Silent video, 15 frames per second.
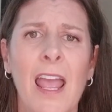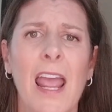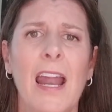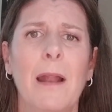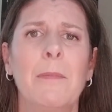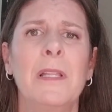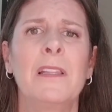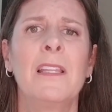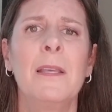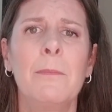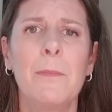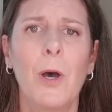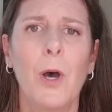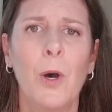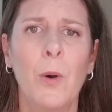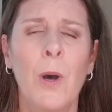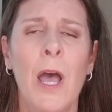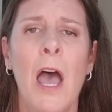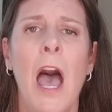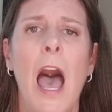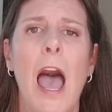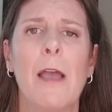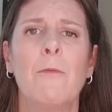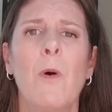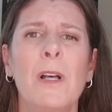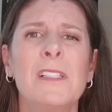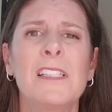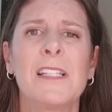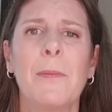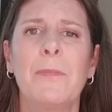and I'm in limbo, I
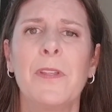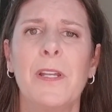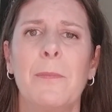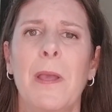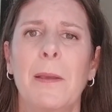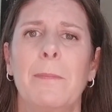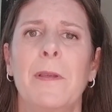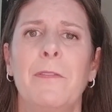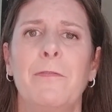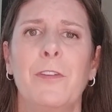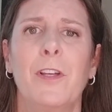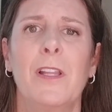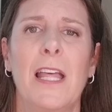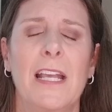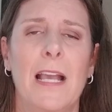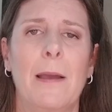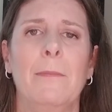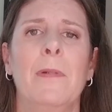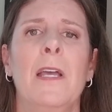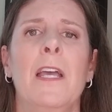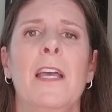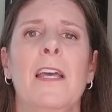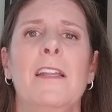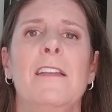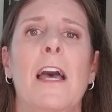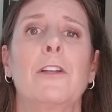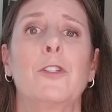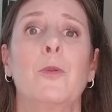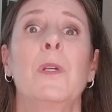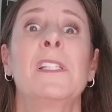want something to make me feel like I'm
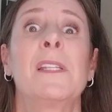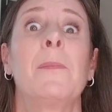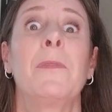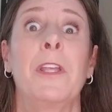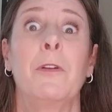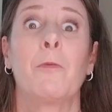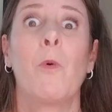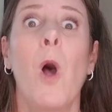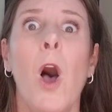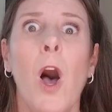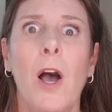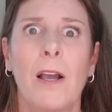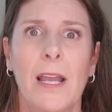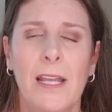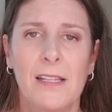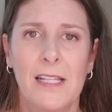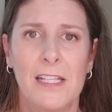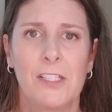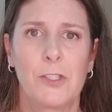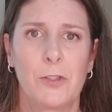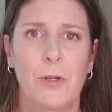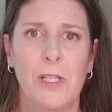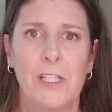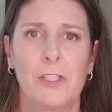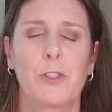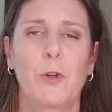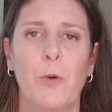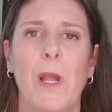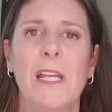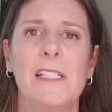not doing something wrong, at least during this
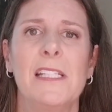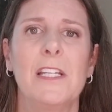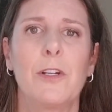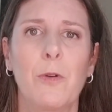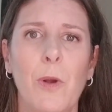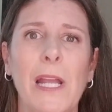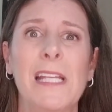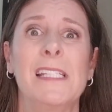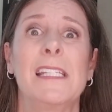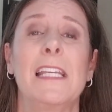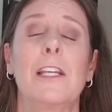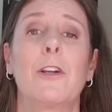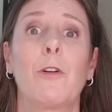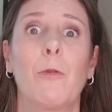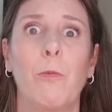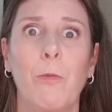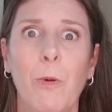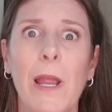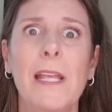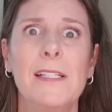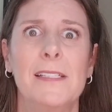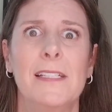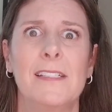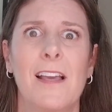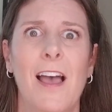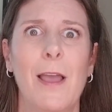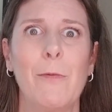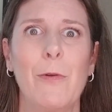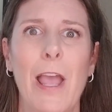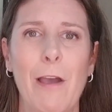crazy, crazy, crazy
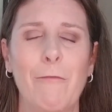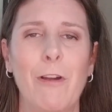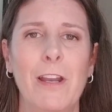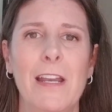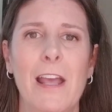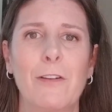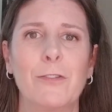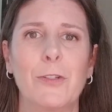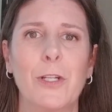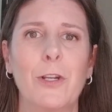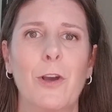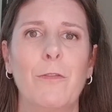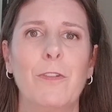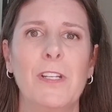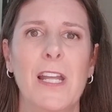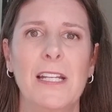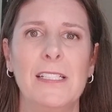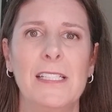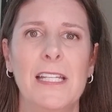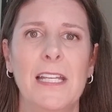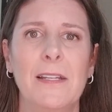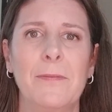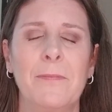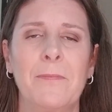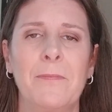time we have right now during COVID-19.